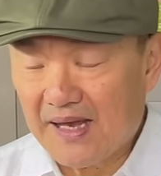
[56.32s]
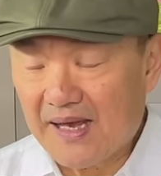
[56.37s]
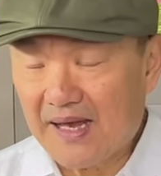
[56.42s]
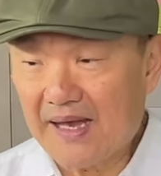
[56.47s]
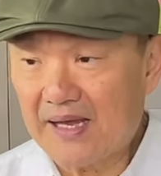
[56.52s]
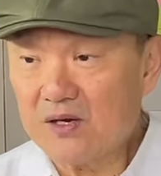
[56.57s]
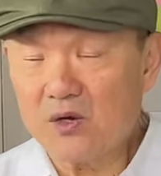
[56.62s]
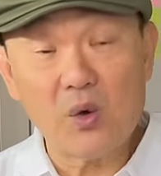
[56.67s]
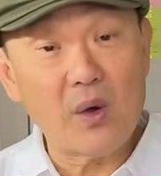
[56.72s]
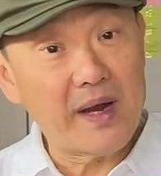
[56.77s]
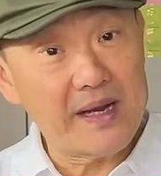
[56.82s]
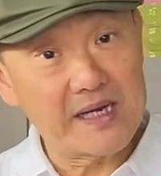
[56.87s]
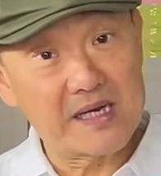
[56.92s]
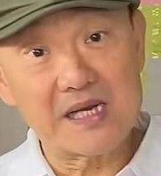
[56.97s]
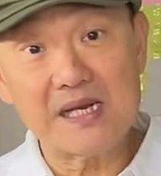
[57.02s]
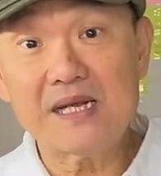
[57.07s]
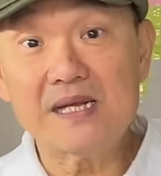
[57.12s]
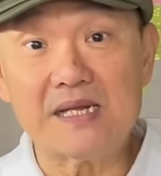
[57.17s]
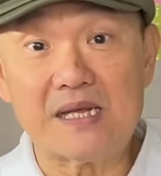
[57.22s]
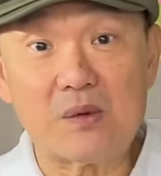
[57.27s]
And quite
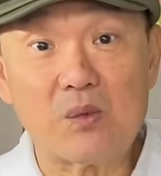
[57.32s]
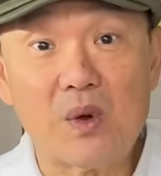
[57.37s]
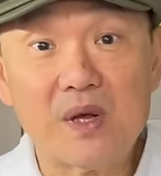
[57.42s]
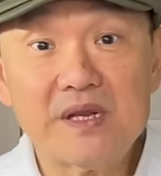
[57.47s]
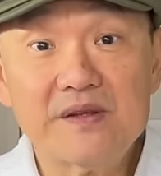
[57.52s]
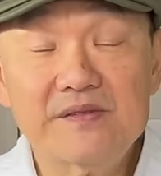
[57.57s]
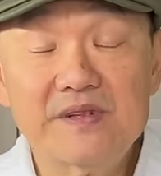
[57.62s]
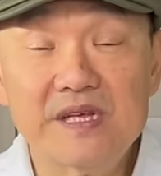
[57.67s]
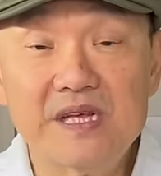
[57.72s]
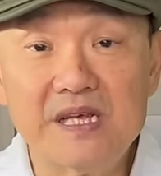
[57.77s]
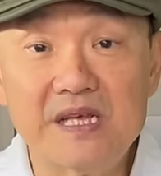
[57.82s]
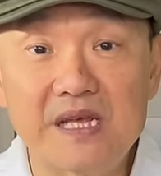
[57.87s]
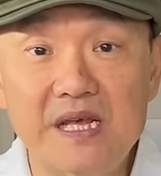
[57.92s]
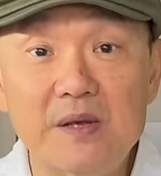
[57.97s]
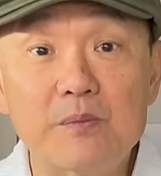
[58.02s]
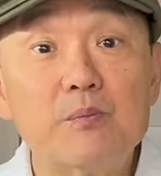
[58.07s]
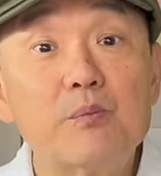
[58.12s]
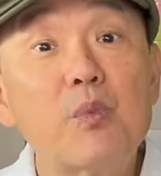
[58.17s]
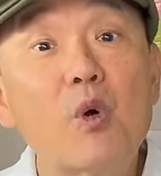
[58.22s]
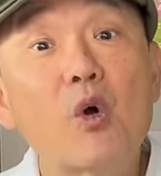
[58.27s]
clearly, one of the
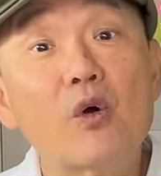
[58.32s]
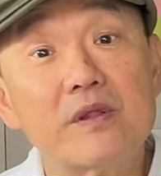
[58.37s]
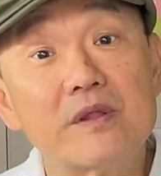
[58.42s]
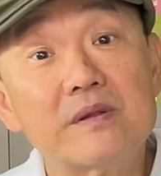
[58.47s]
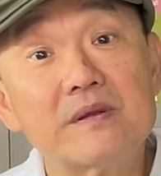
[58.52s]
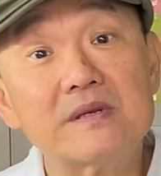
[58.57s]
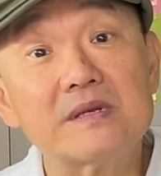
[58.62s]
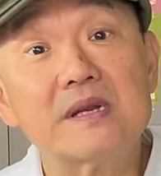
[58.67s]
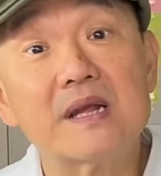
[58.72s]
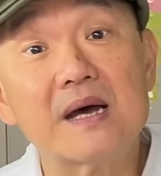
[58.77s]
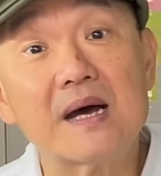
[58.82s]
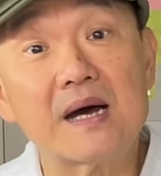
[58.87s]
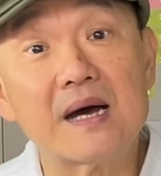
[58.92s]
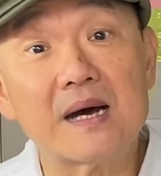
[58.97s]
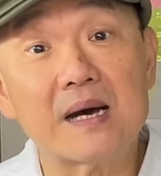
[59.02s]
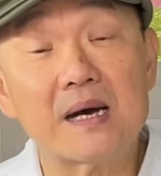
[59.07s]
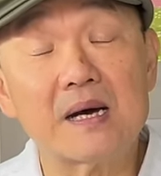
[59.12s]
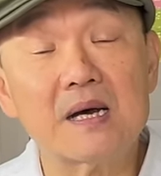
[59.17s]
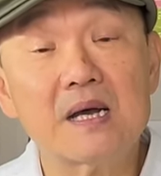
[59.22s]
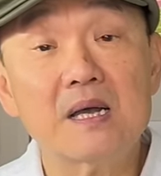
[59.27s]
important
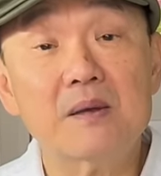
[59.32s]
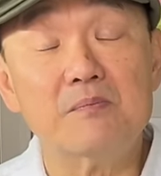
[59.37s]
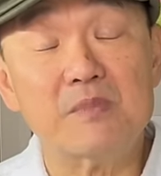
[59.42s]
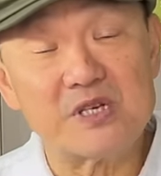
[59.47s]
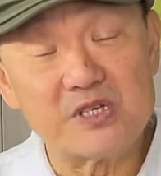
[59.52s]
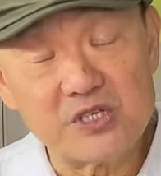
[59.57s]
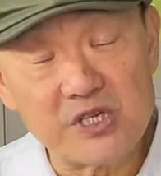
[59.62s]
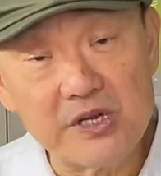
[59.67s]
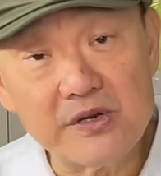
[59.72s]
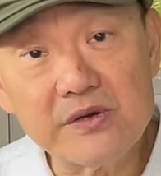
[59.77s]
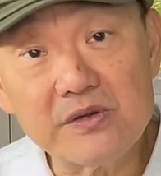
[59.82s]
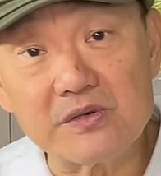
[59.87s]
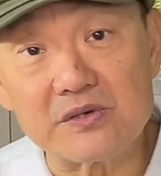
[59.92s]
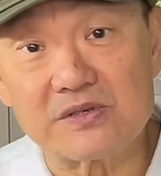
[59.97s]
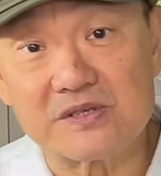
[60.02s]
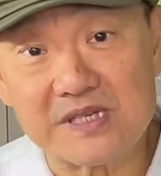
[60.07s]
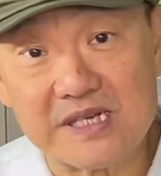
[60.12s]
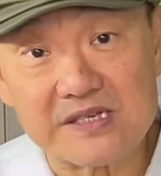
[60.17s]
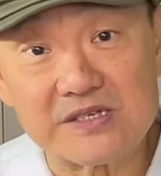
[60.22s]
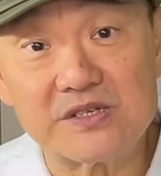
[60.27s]

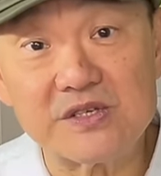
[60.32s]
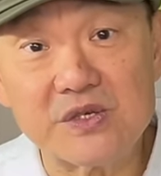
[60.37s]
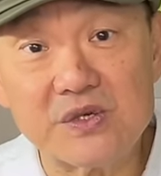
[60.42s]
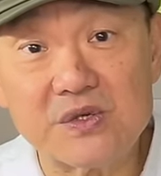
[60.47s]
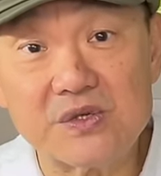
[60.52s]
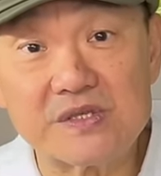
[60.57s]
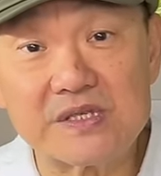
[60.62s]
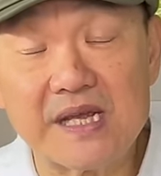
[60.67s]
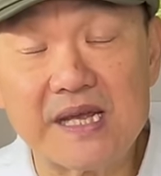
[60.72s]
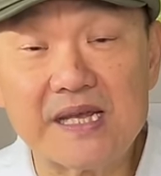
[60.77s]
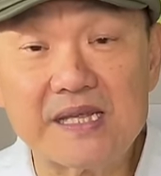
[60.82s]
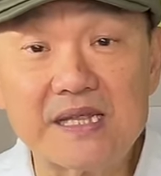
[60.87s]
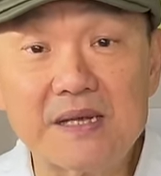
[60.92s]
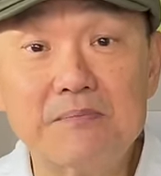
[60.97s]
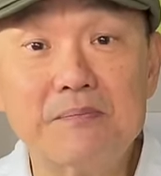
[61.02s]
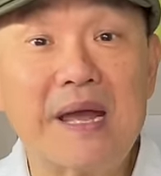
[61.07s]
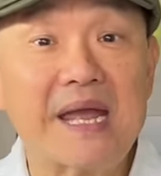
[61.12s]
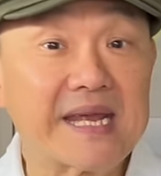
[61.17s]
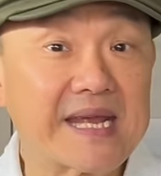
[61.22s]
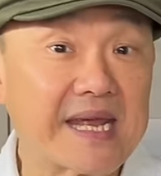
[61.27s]
materials that's used in the
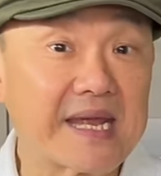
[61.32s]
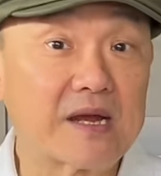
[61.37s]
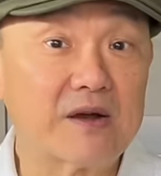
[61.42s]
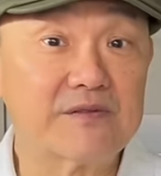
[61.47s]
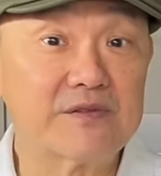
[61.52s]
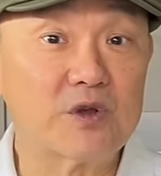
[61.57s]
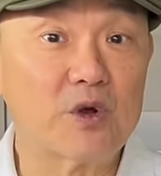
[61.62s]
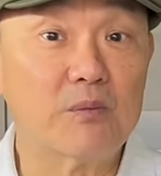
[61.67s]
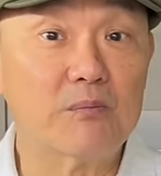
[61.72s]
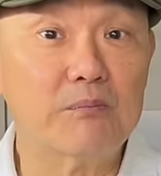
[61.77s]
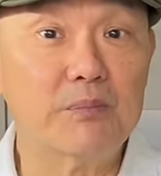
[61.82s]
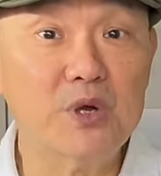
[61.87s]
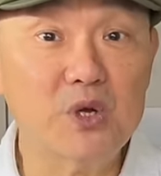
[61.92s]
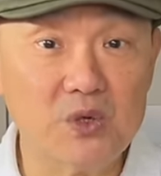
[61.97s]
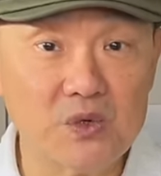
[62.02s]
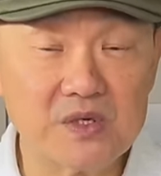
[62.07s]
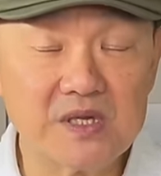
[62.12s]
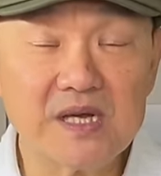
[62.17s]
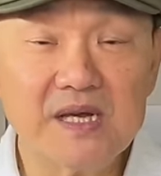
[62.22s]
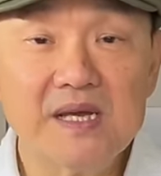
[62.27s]
making of your
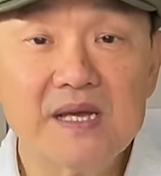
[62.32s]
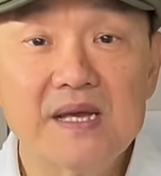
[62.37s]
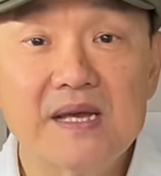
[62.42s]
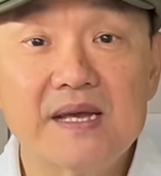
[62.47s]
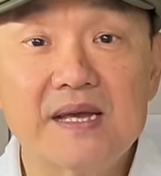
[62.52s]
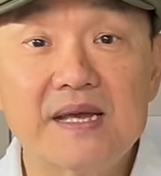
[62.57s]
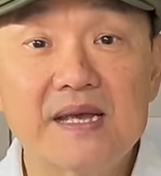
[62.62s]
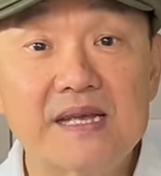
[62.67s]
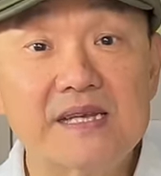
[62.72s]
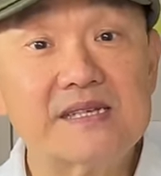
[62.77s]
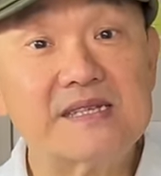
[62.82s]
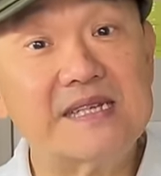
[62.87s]
boot is